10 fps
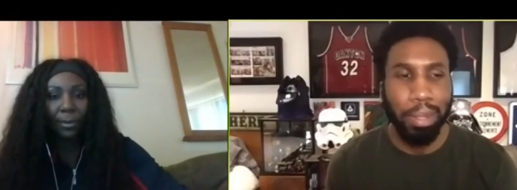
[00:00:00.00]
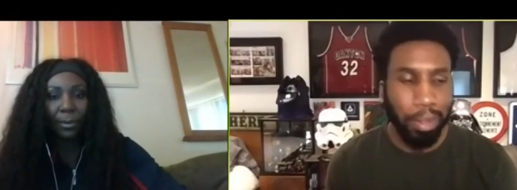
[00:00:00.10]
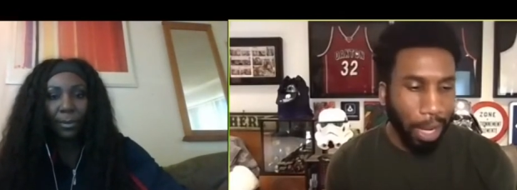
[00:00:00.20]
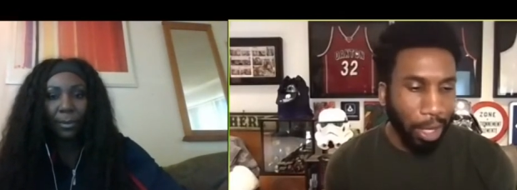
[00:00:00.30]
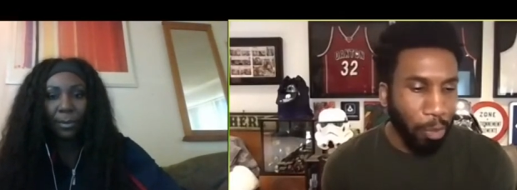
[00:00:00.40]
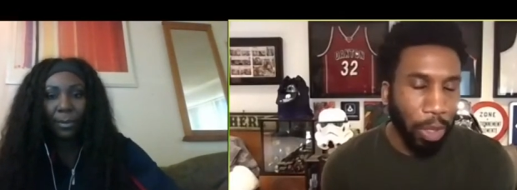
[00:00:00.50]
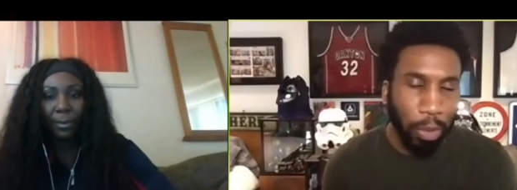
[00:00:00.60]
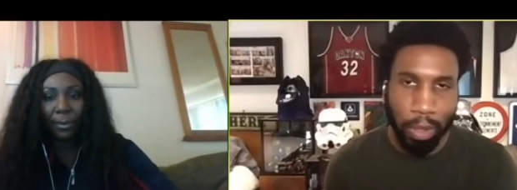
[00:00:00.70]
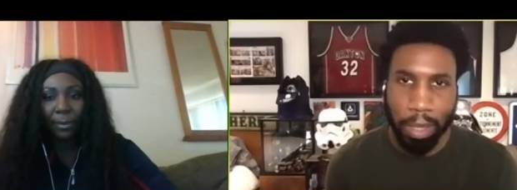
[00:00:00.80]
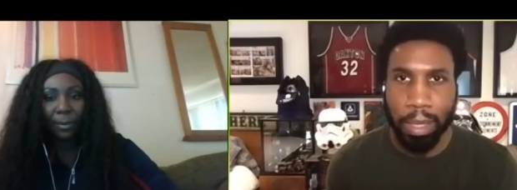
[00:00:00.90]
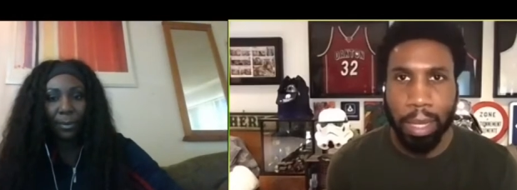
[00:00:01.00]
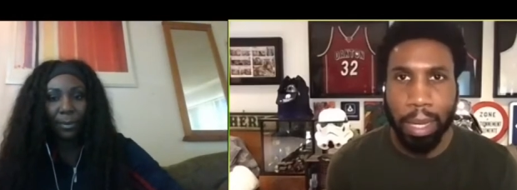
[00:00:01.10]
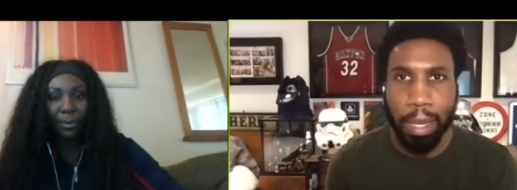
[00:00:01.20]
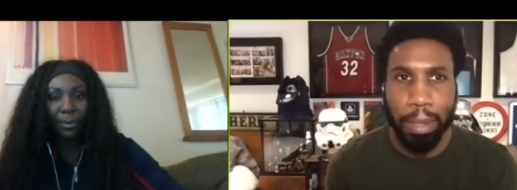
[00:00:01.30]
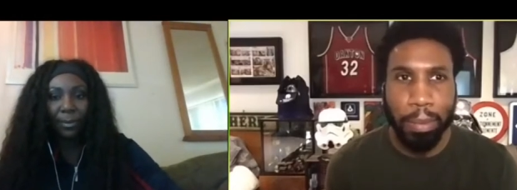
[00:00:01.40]
Speaker 1: documentary
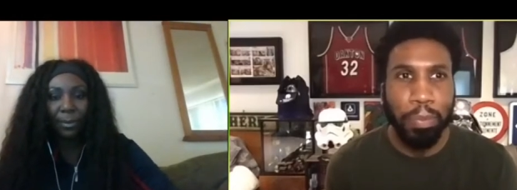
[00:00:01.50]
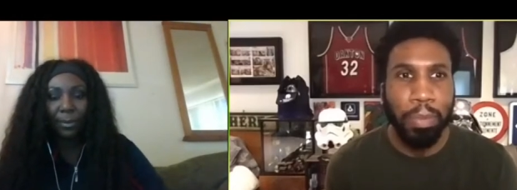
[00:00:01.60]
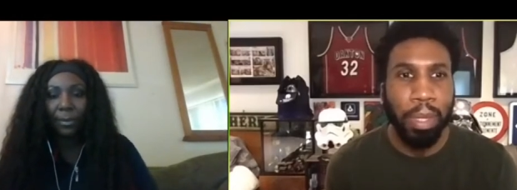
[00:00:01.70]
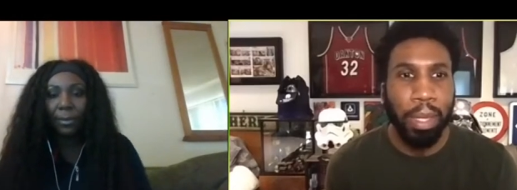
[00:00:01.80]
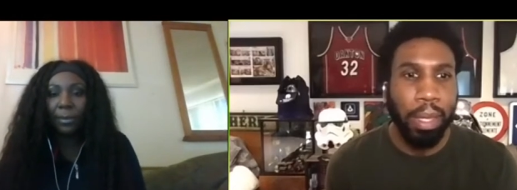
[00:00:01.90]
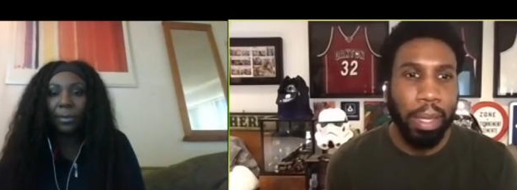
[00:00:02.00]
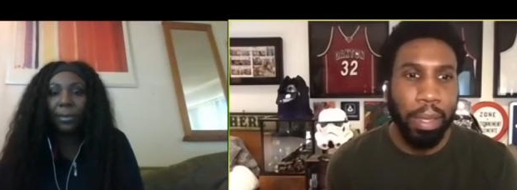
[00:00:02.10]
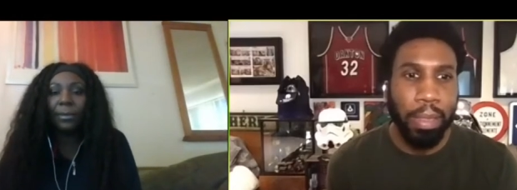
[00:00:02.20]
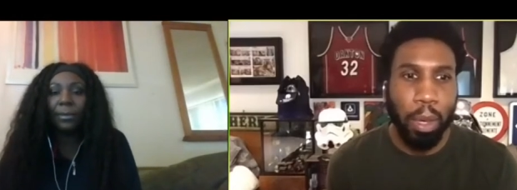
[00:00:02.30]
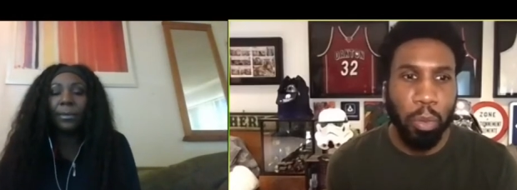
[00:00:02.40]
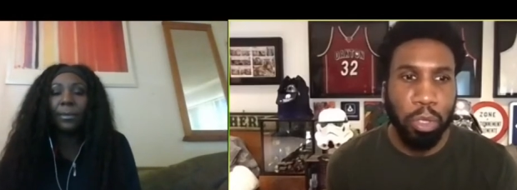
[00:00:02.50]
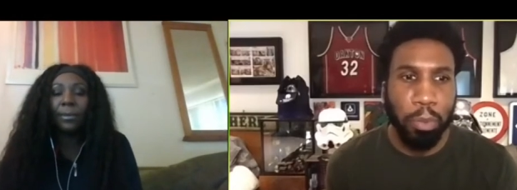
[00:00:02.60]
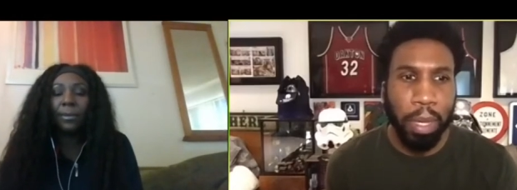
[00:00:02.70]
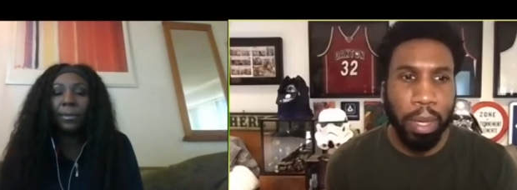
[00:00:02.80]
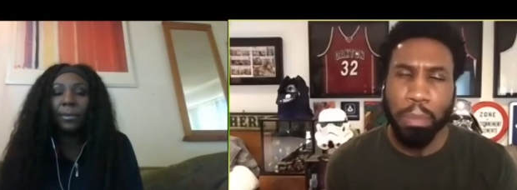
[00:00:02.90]
um, that was
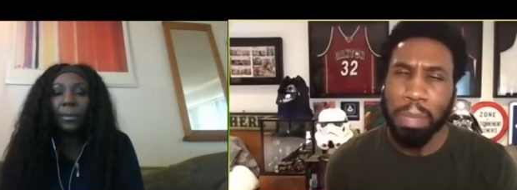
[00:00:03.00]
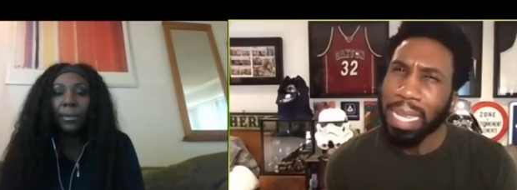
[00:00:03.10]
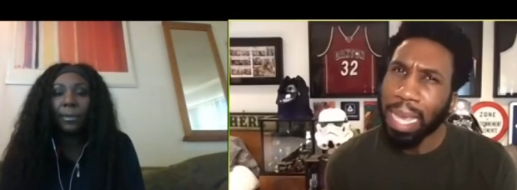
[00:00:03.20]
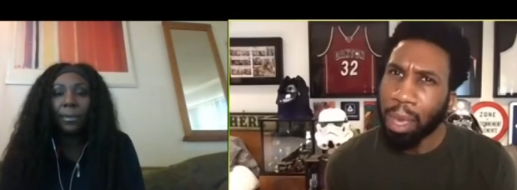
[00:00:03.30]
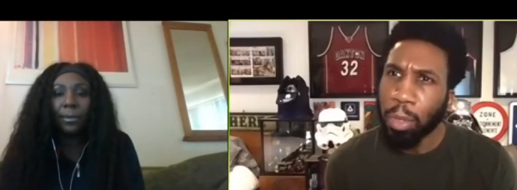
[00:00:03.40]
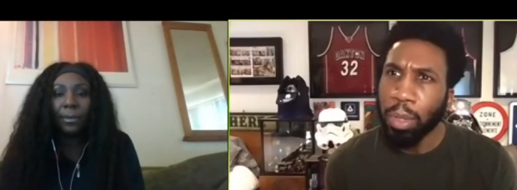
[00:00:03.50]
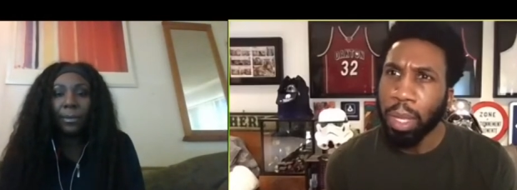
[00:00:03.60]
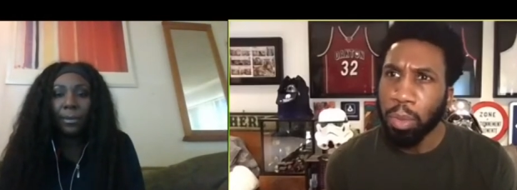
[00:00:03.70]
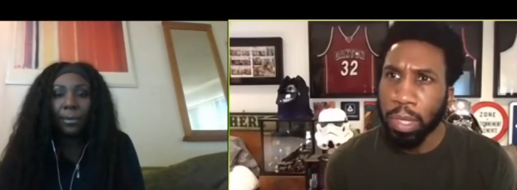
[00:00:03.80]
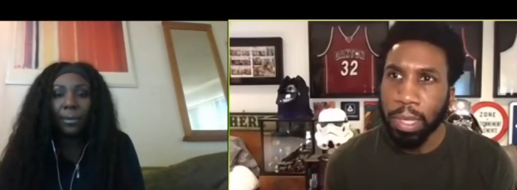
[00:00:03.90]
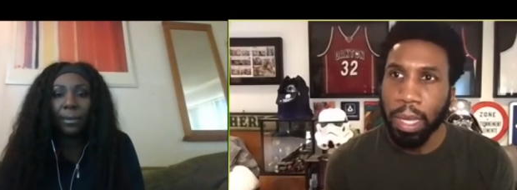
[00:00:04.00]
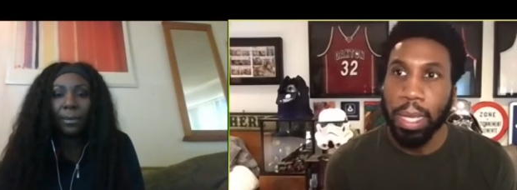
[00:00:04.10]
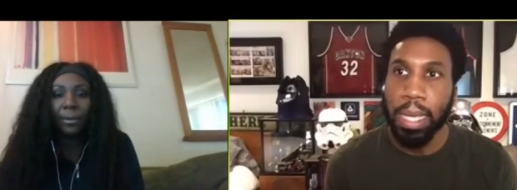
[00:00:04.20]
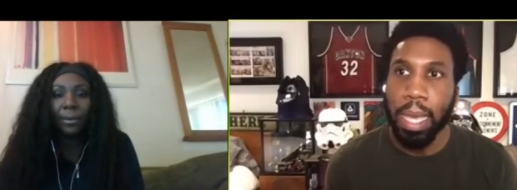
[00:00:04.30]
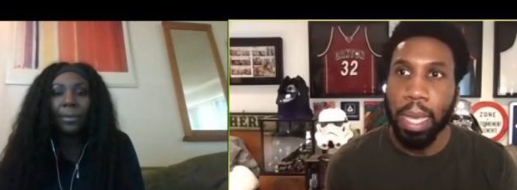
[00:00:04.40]
about Pete Hamill, I want to
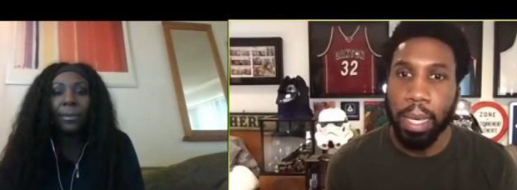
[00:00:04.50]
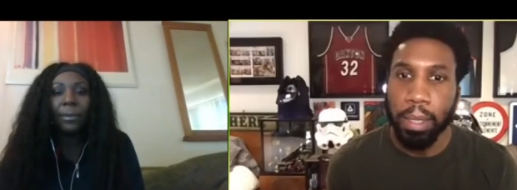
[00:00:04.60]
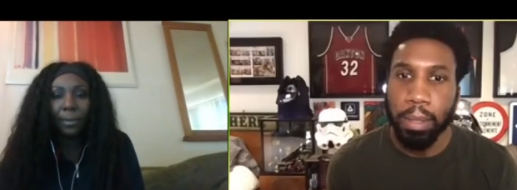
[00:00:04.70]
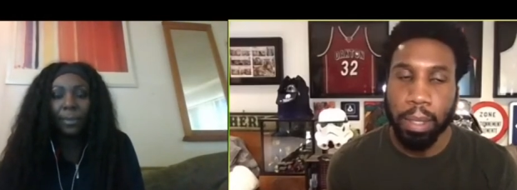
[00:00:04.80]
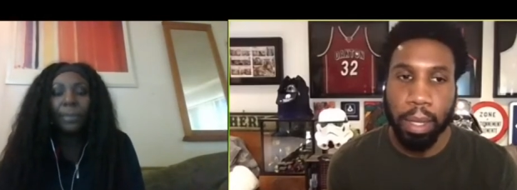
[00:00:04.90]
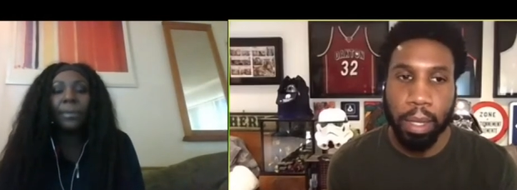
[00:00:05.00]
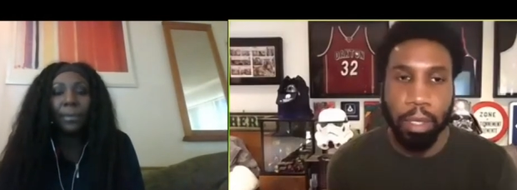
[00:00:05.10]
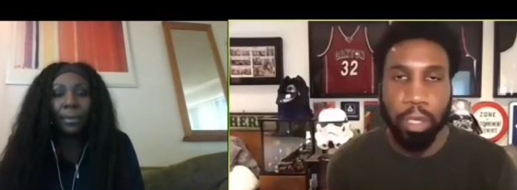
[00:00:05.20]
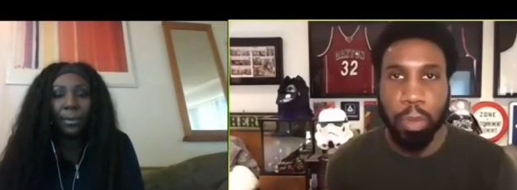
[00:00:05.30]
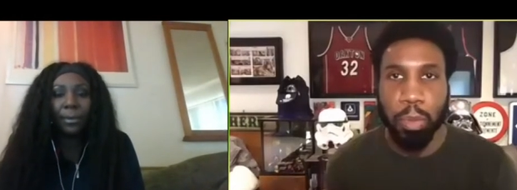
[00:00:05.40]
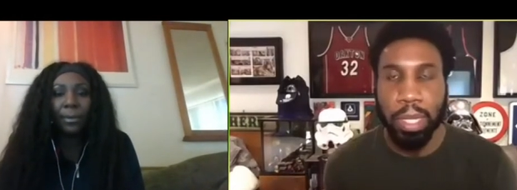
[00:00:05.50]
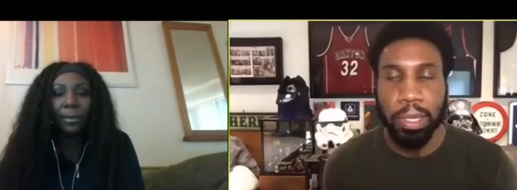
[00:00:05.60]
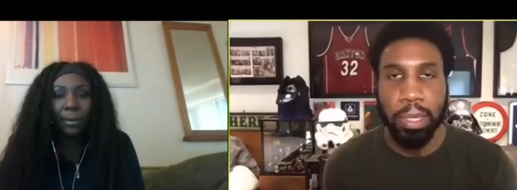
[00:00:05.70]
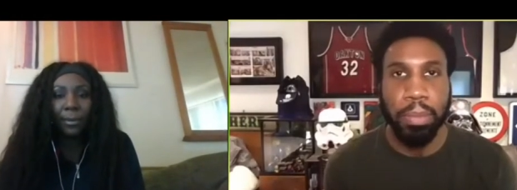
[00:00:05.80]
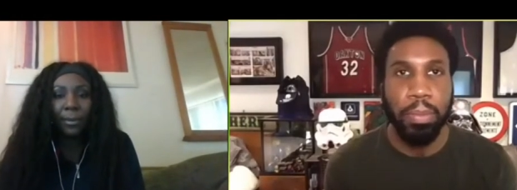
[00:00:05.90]
say, and uh, Jimmy
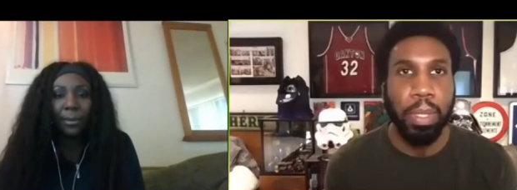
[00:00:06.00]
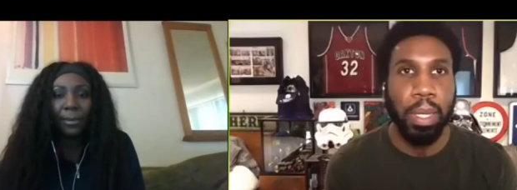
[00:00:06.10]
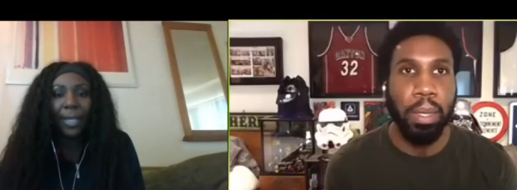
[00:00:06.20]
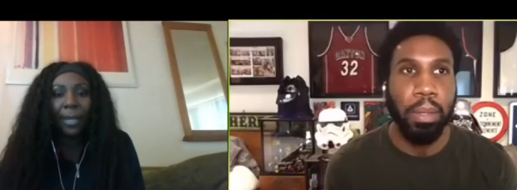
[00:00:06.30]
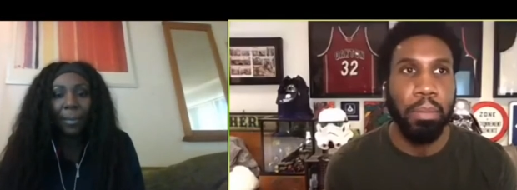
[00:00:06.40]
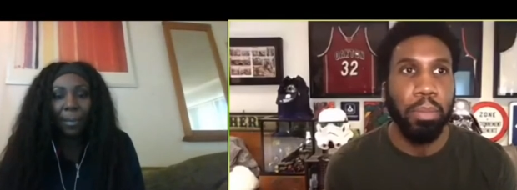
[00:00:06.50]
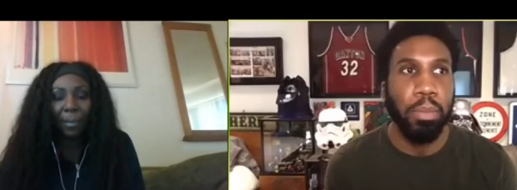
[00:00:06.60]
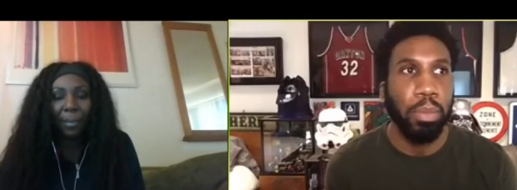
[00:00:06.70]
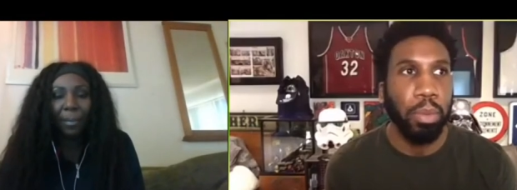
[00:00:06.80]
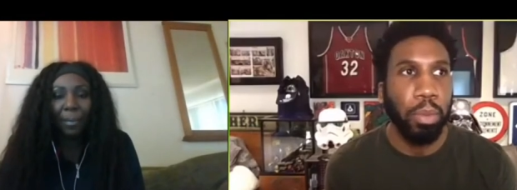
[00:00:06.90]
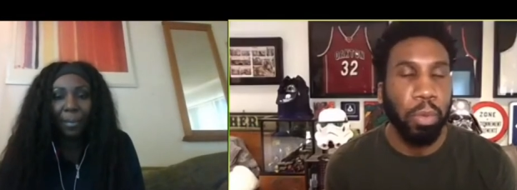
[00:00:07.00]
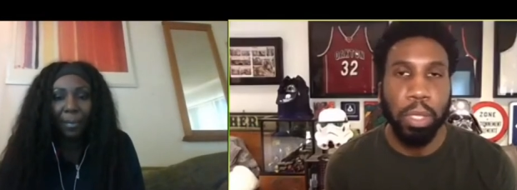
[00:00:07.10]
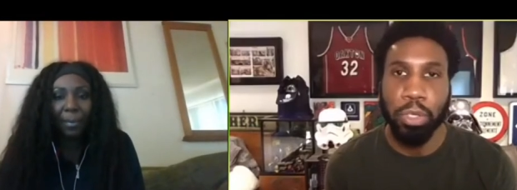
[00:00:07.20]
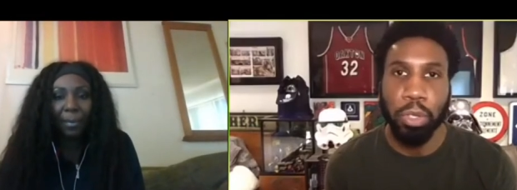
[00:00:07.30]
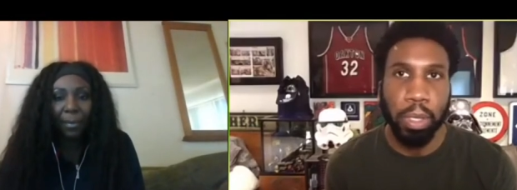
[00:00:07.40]
Breslin. Um, Great
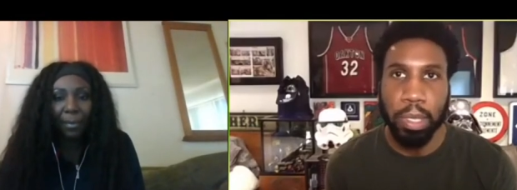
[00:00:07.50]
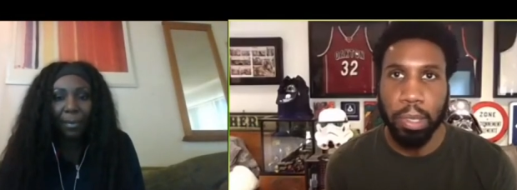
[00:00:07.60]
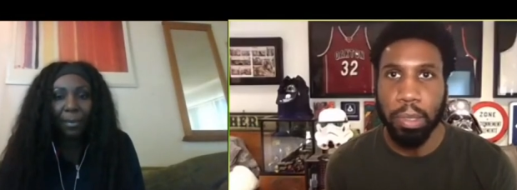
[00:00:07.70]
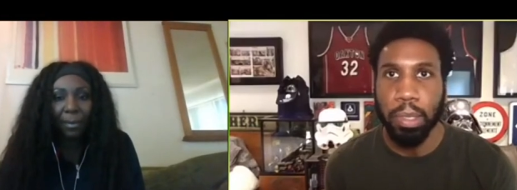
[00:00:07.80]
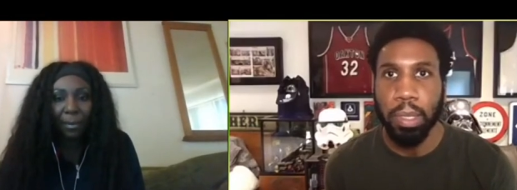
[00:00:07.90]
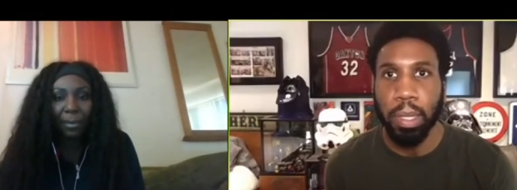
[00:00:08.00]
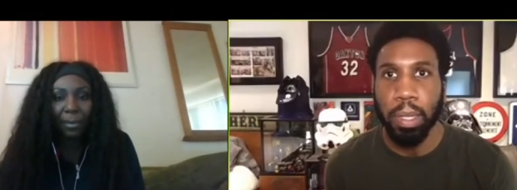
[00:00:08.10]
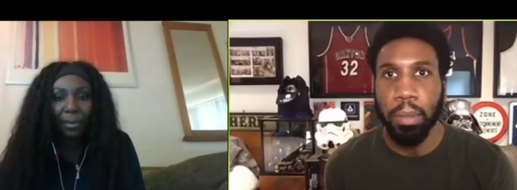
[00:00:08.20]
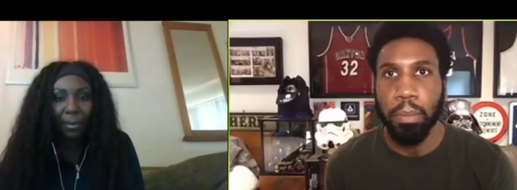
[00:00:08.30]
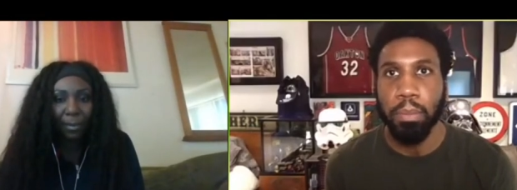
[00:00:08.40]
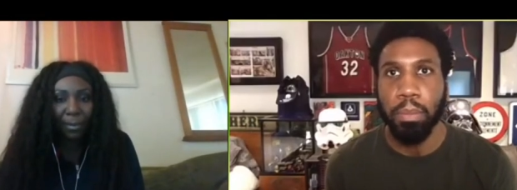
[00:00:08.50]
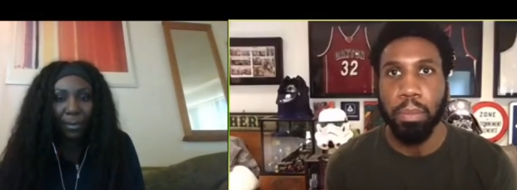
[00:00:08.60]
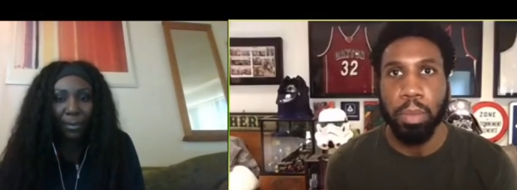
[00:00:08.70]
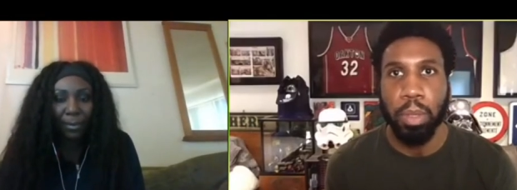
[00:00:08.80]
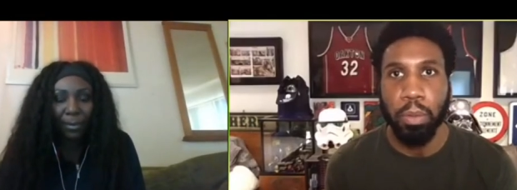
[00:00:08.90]
journalists, um,
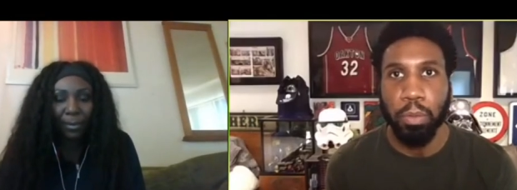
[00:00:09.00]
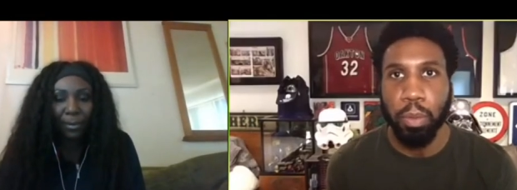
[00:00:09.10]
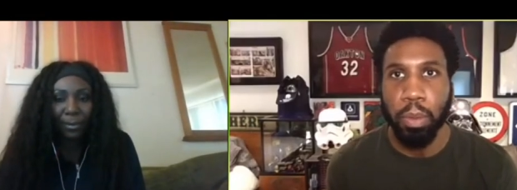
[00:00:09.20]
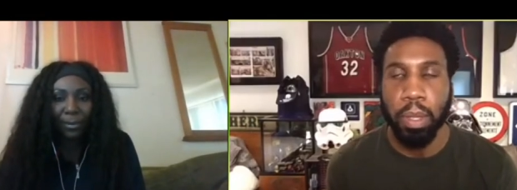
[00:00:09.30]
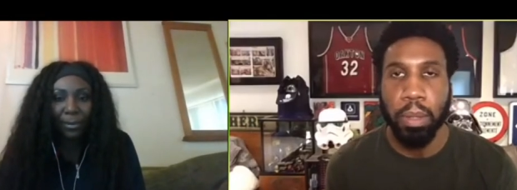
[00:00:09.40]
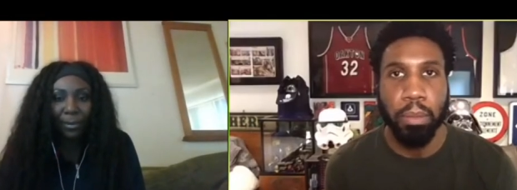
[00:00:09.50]
you know, uh,